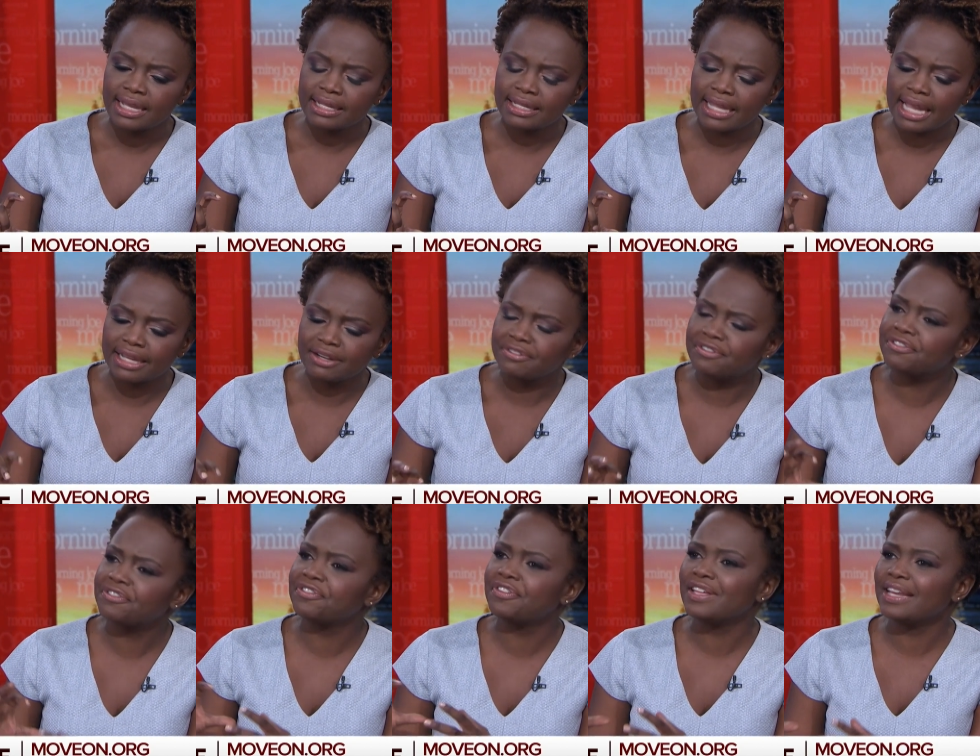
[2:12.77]
kind of
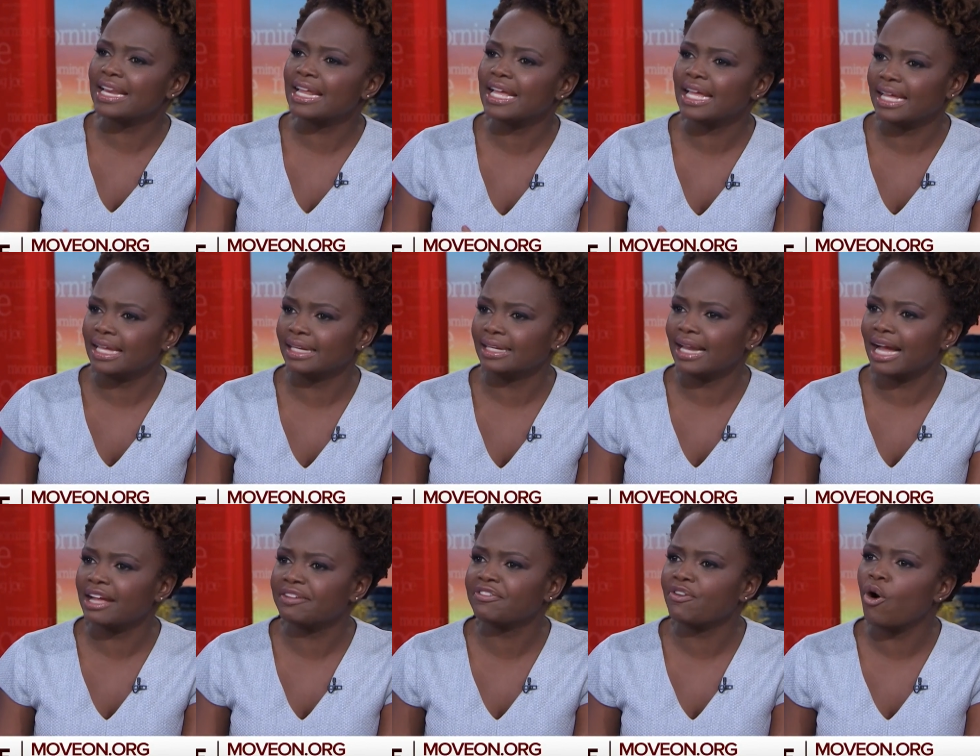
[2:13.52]
fit in.
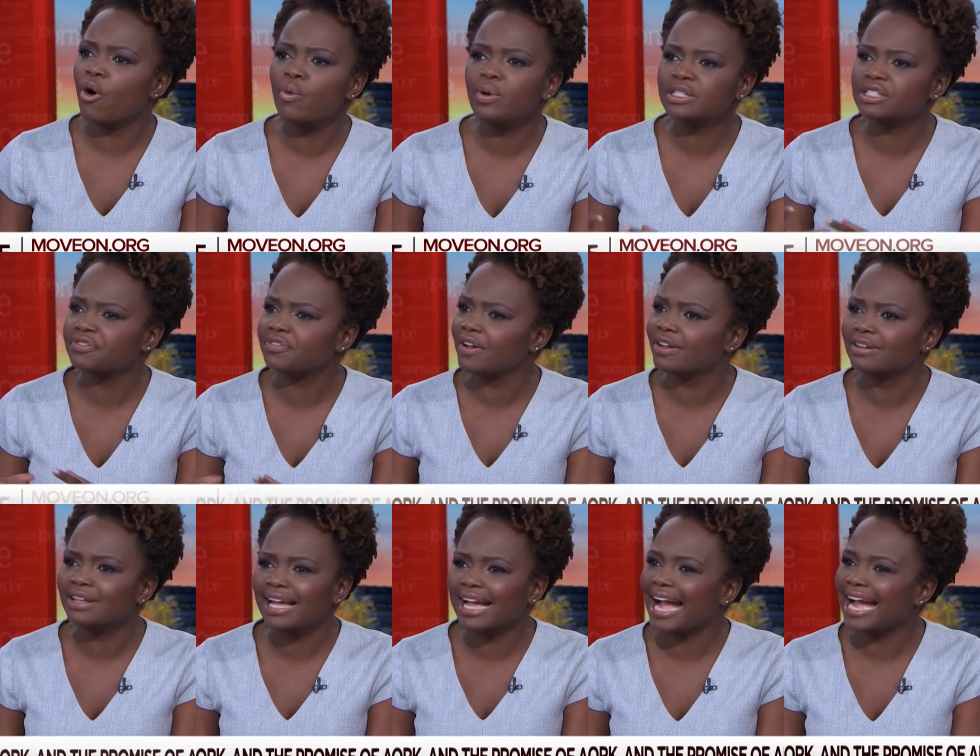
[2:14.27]
I've always
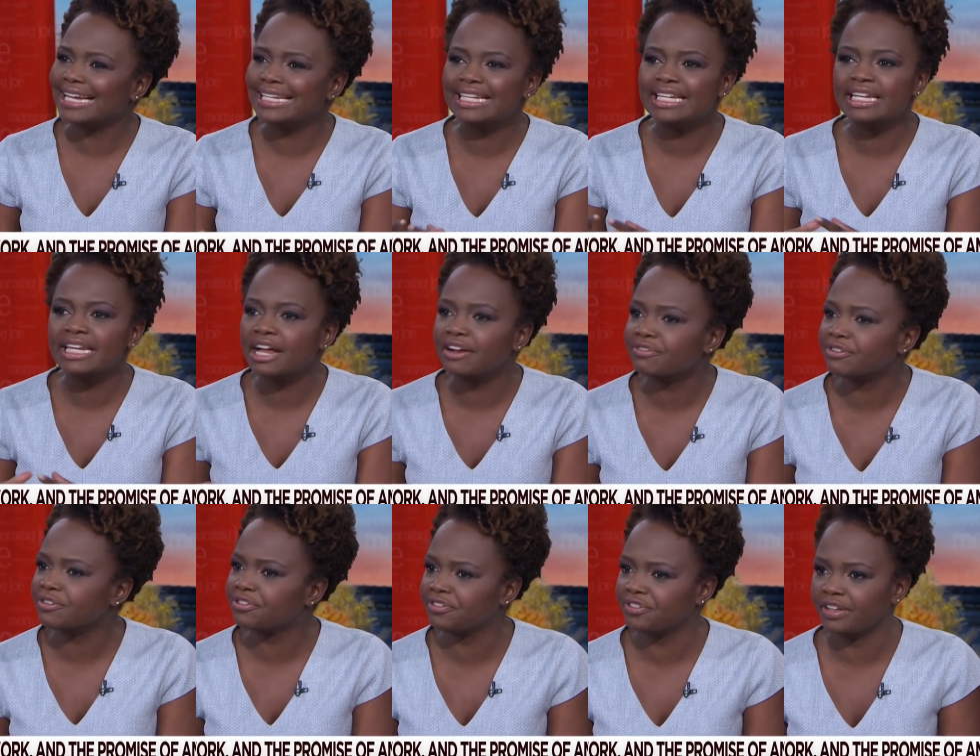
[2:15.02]
felt like I
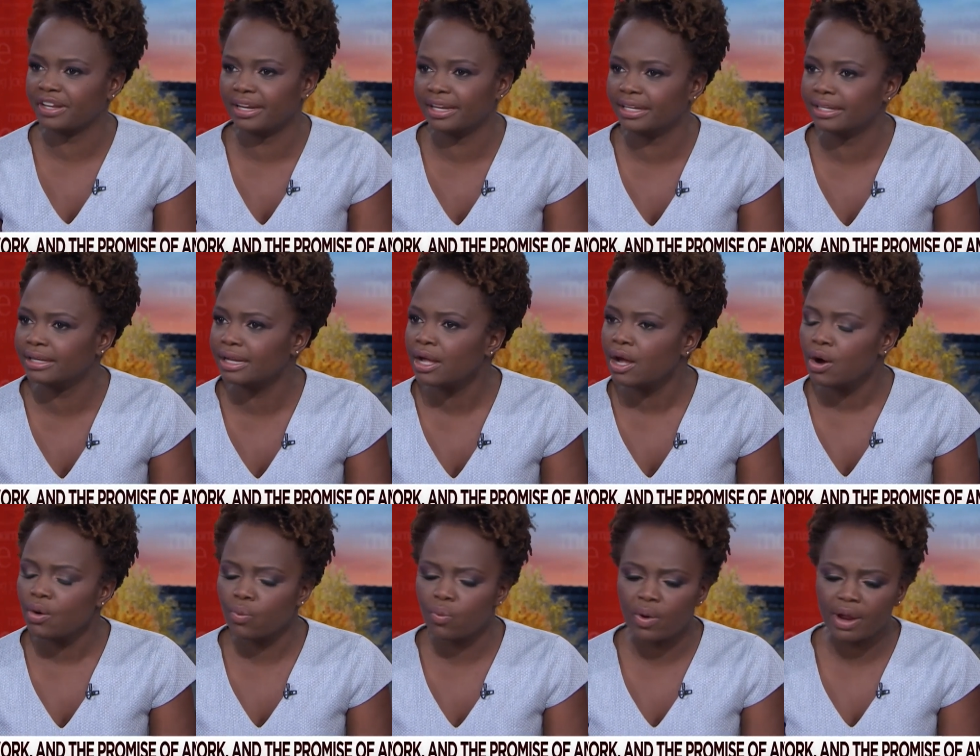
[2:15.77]
never fit in,
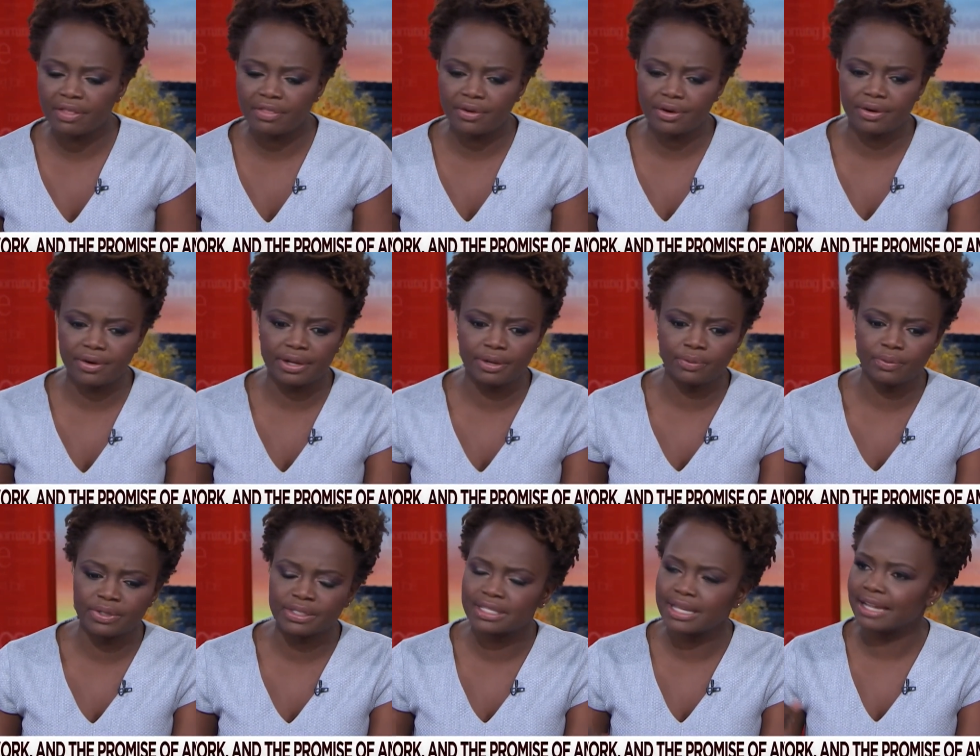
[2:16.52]
whether it
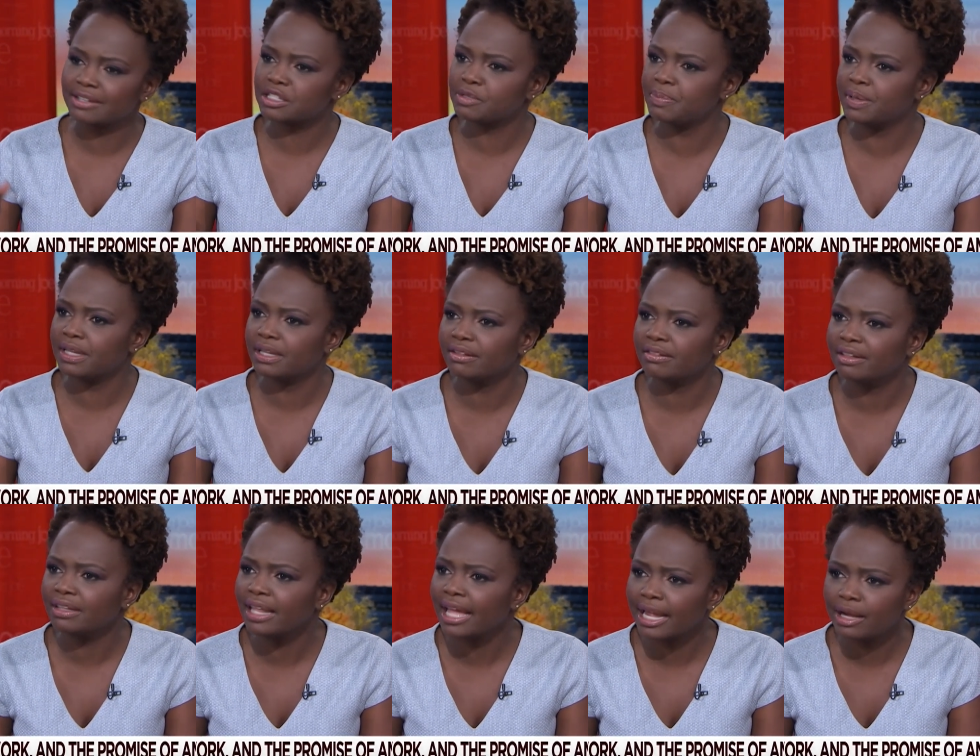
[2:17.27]
was not speaking
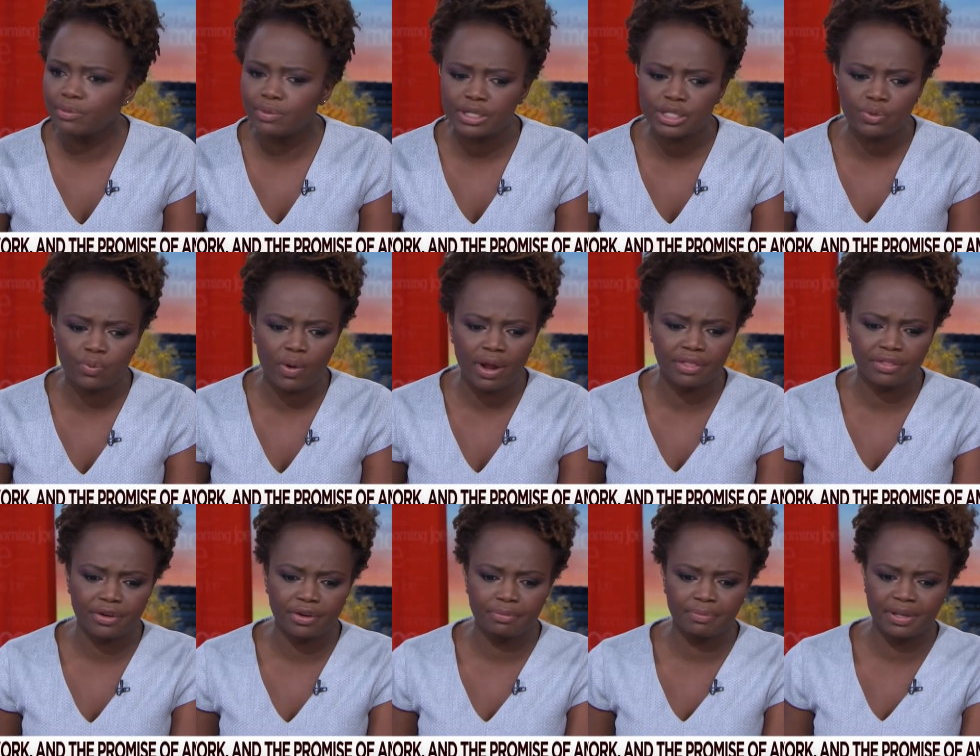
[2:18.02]
the language,
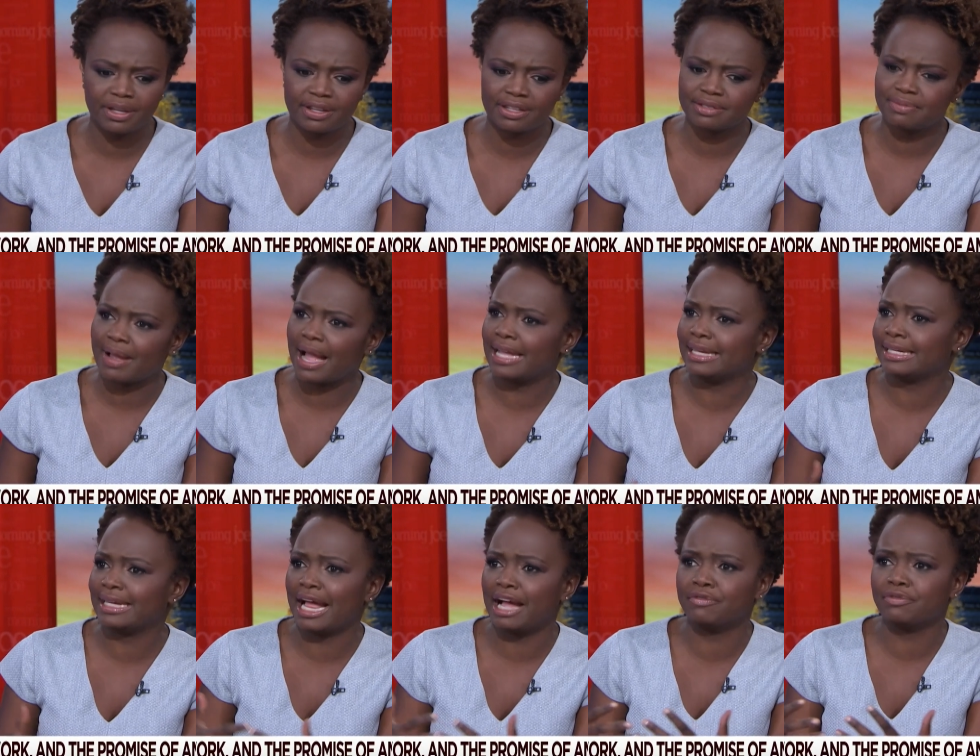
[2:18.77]
whether because I
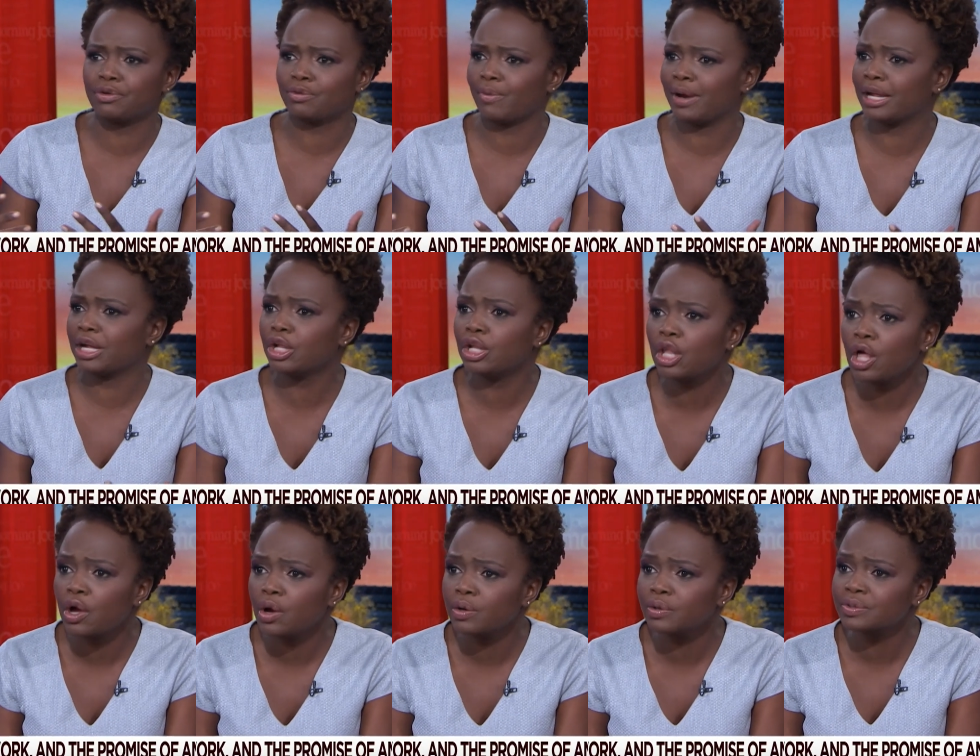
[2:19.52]
didn't have the right
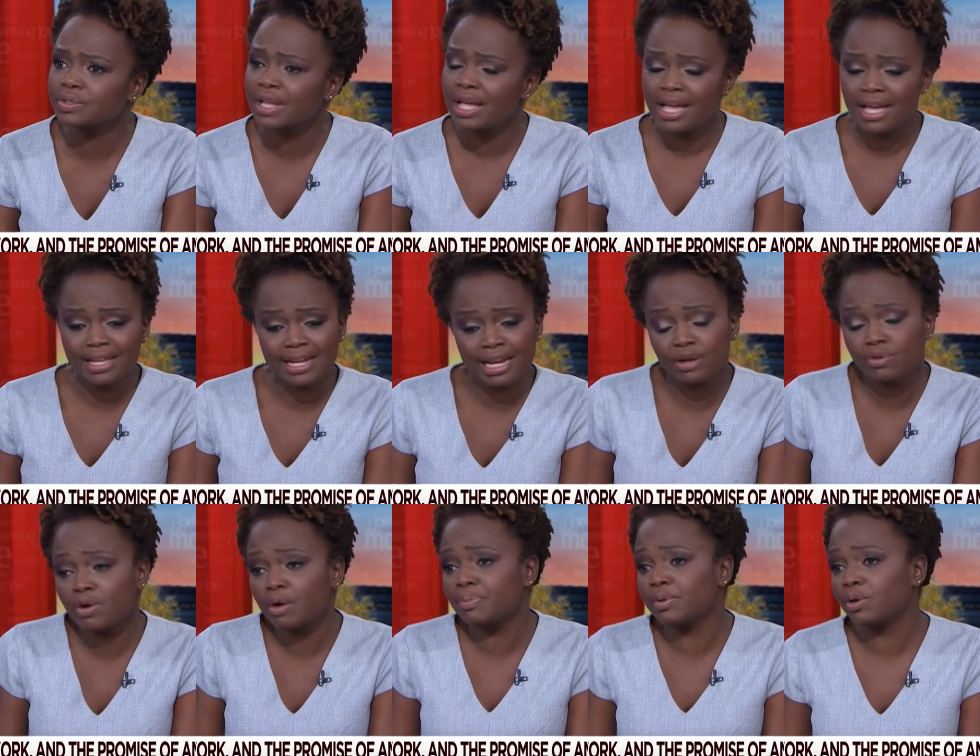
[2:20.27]
clothes. And I
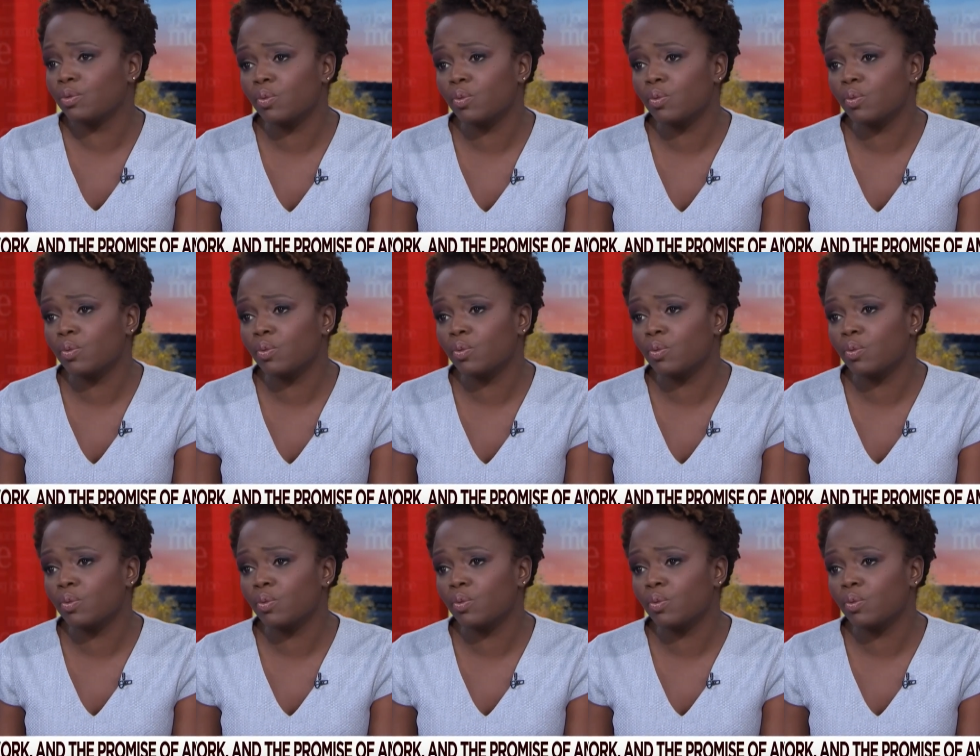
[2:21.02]
grew up in a